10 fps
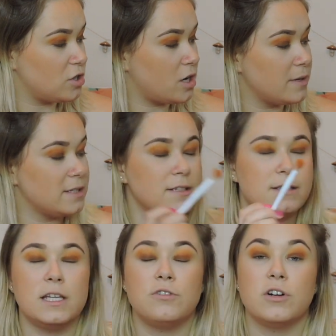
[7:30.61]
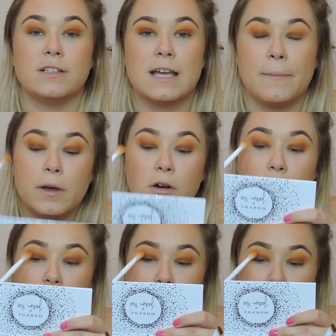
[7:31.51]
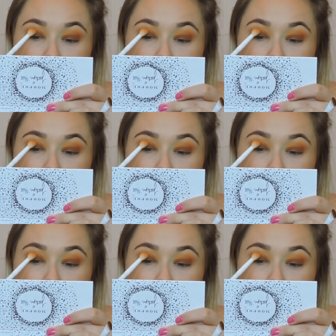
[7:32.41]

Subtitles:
go into Secret, tap it off,